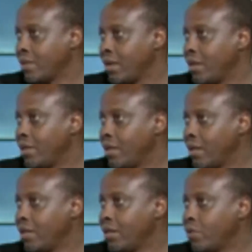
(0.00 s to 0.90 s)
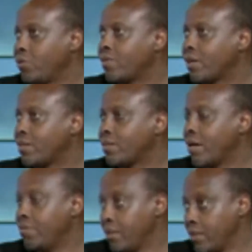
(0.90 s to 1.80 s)
and you start
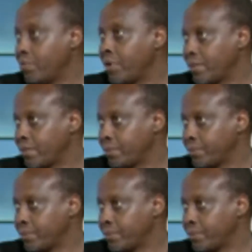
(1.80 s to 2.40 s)
having impact.